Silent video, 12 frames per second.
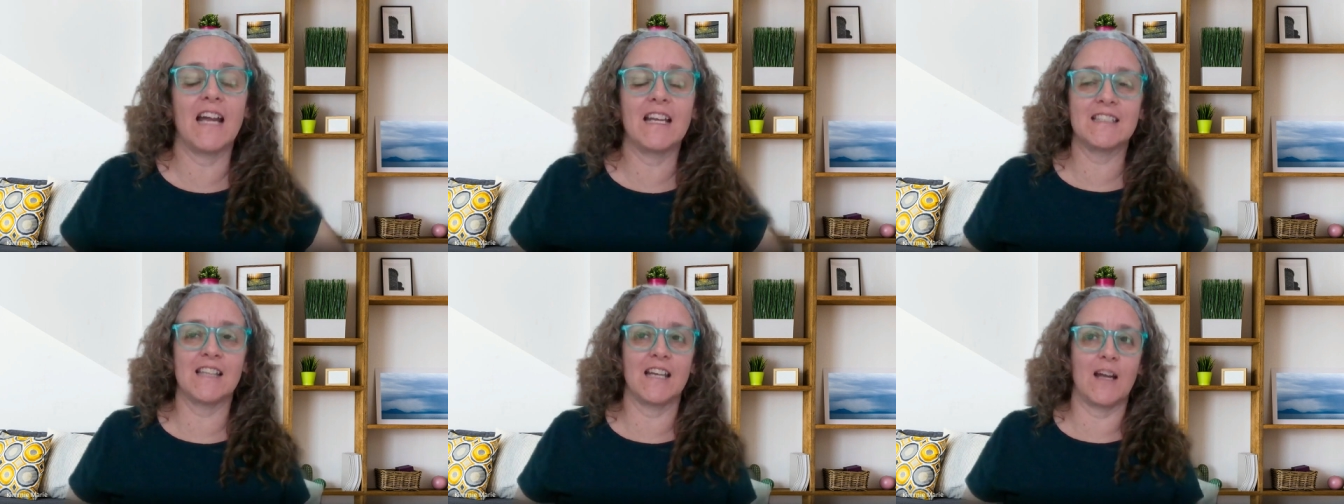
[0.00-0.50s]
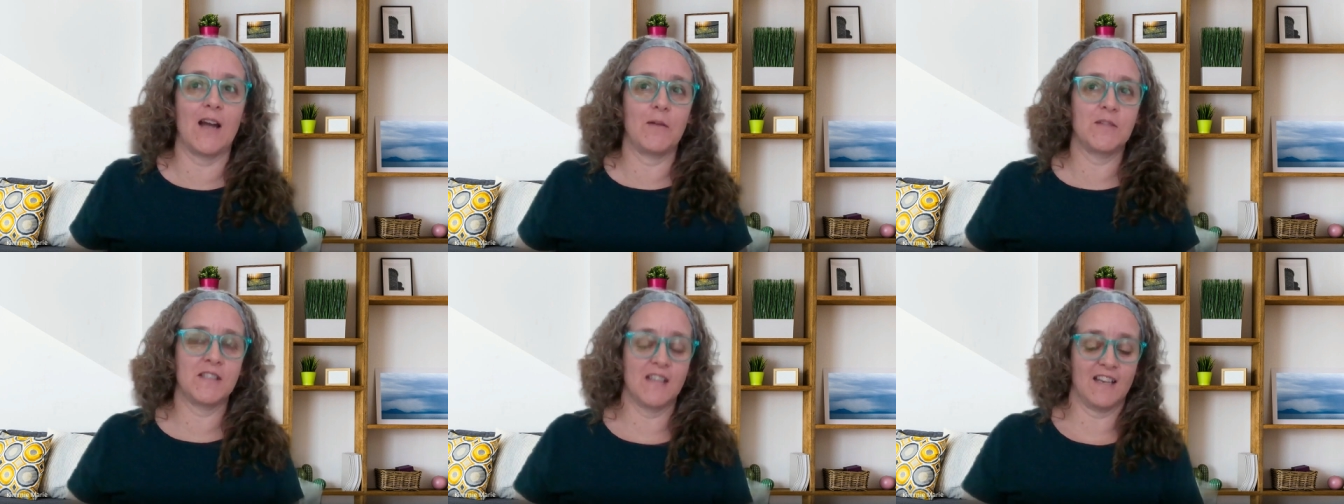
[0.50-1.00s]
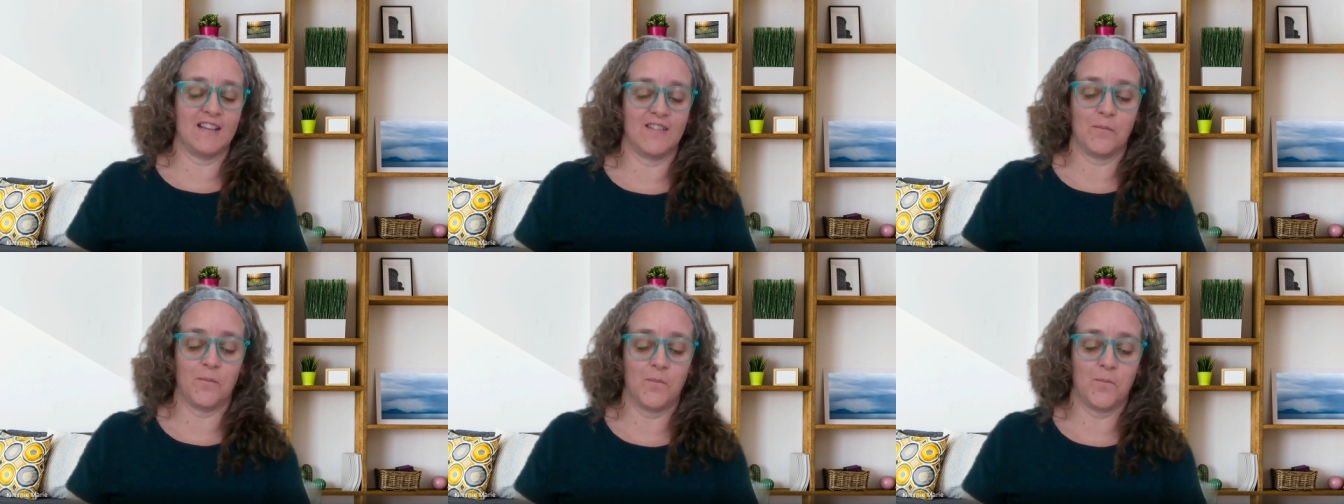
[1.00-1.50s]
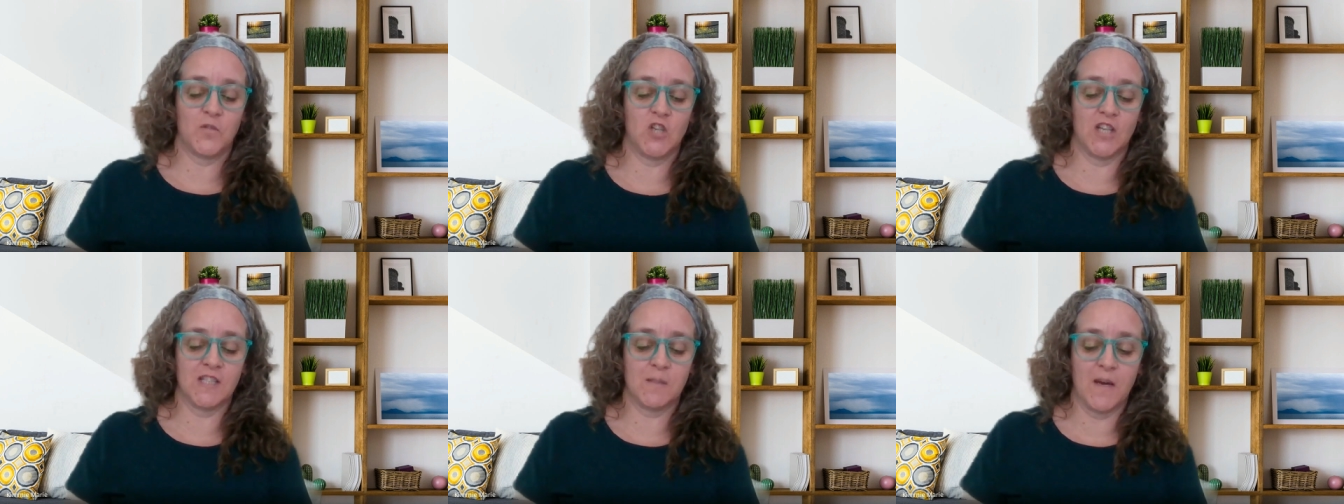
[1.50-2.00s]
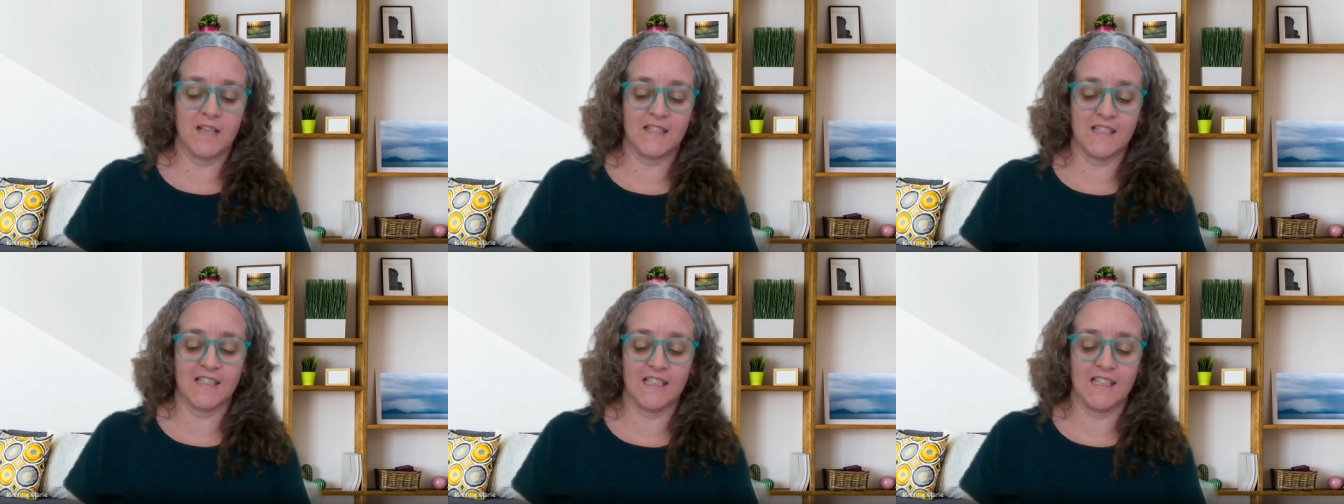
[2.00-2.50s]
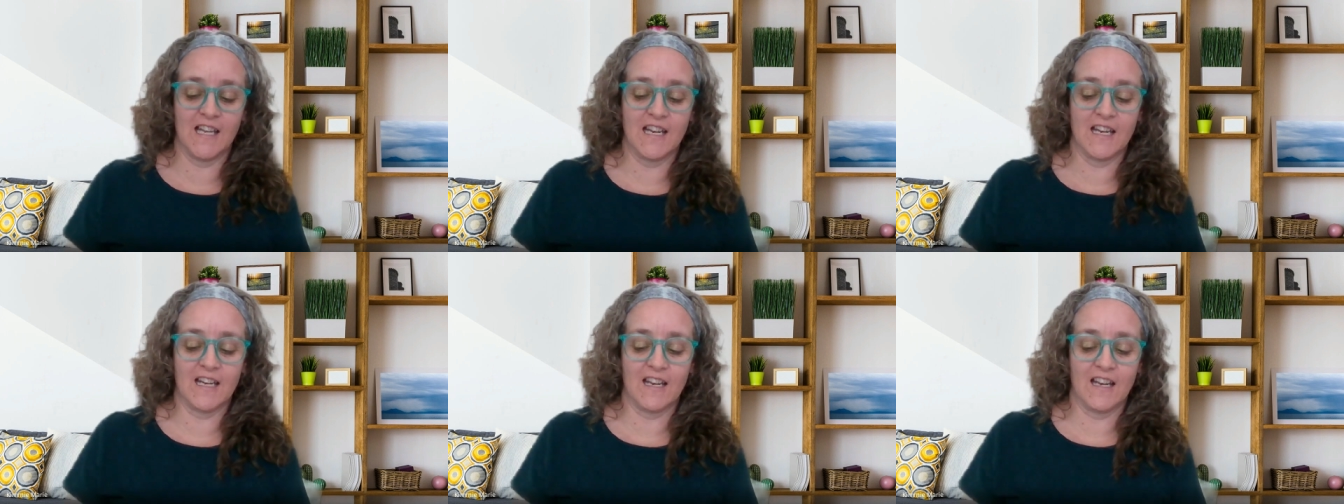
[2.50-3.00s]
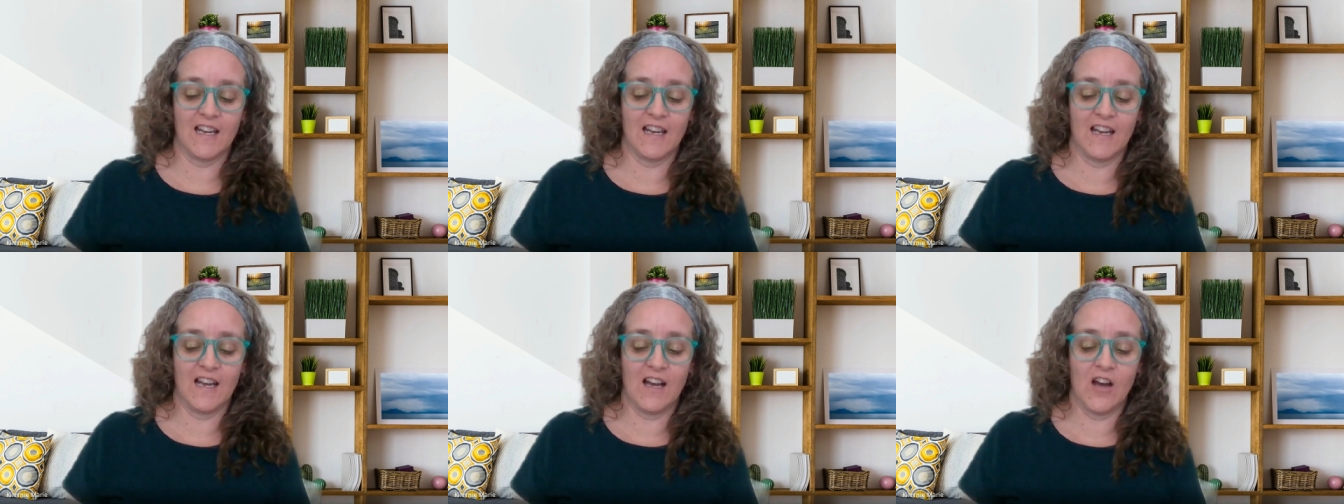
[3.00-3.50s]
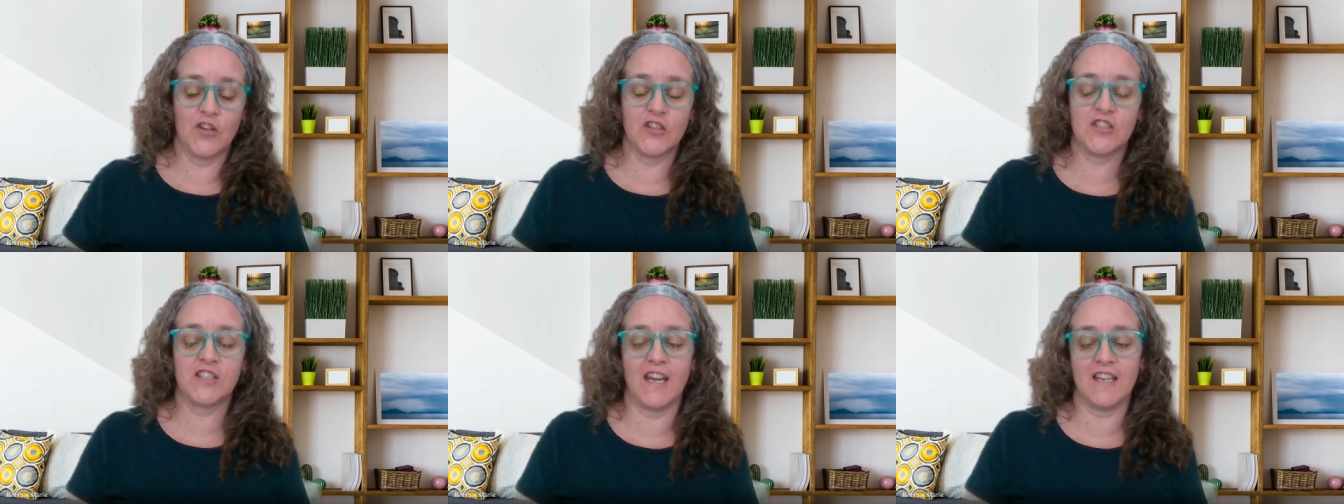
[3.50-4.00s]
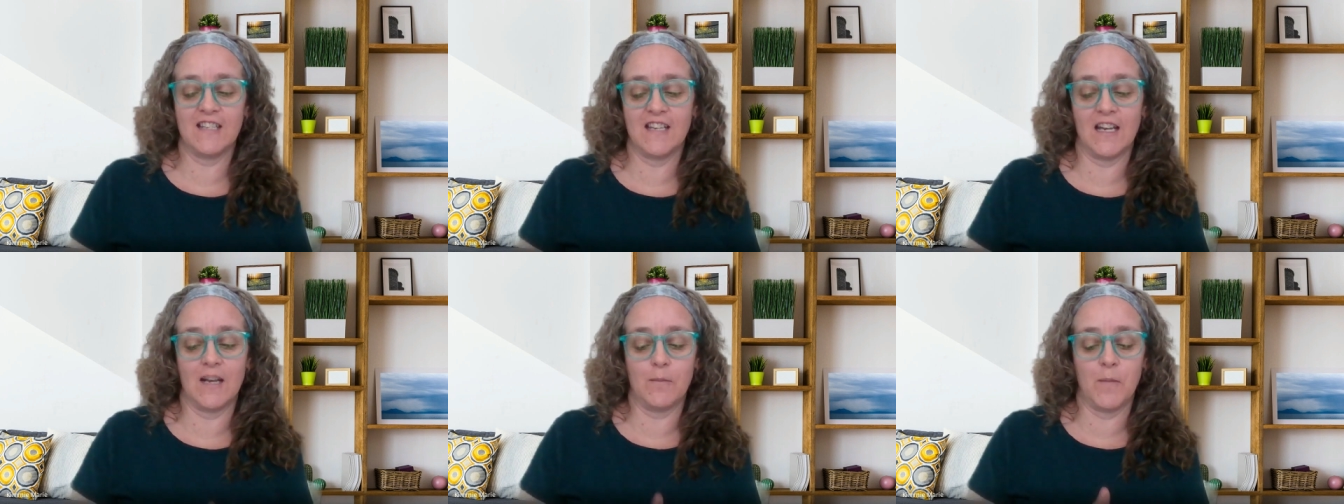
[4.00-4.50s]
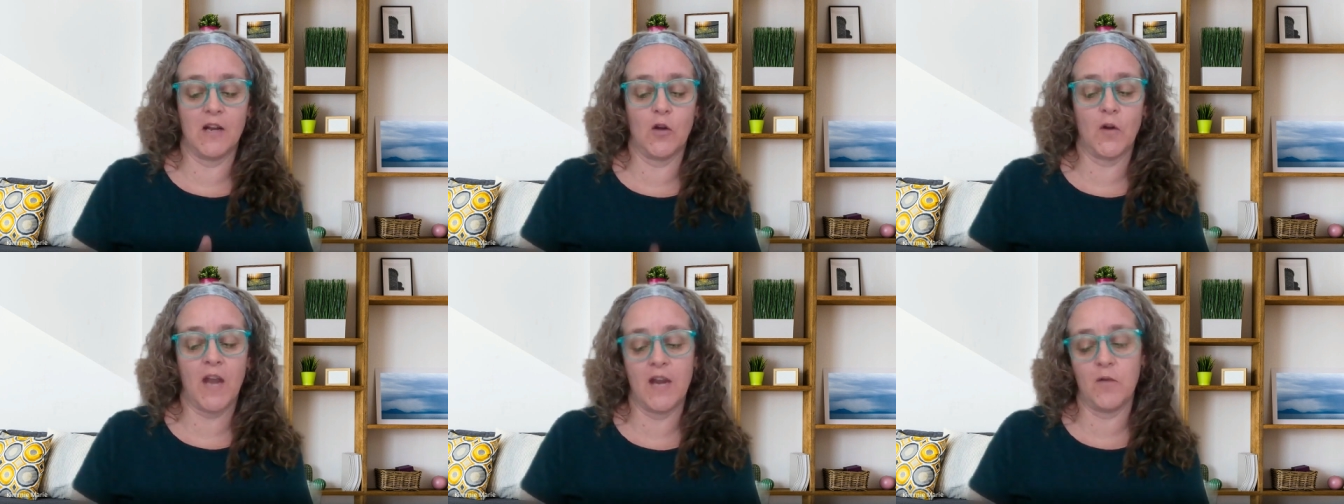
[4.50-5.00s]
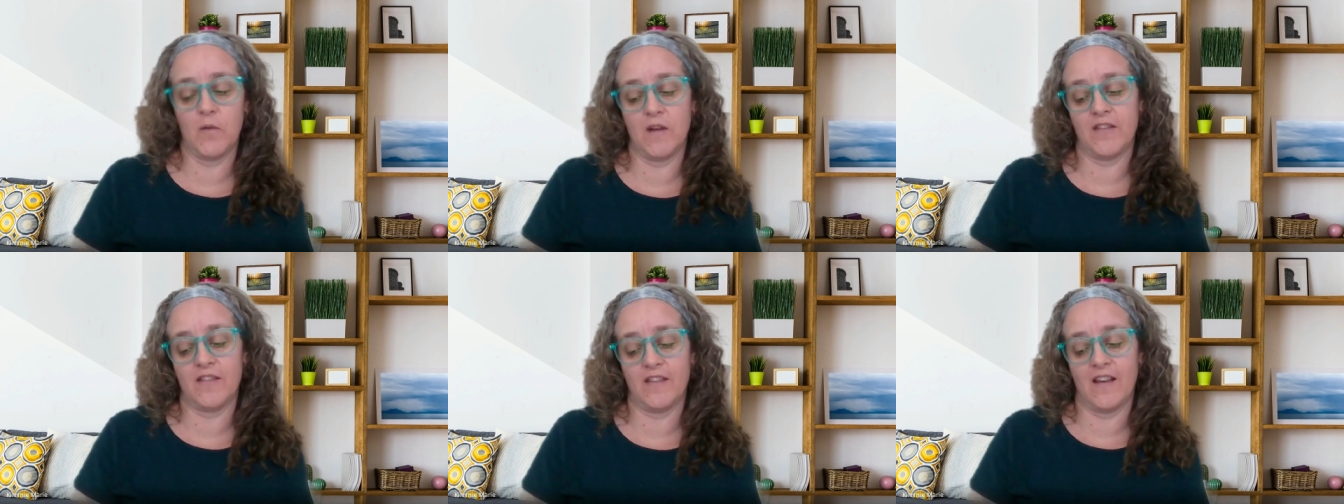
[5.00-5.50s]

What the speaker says: guess like I was saying, just basically like understanding and being okay with,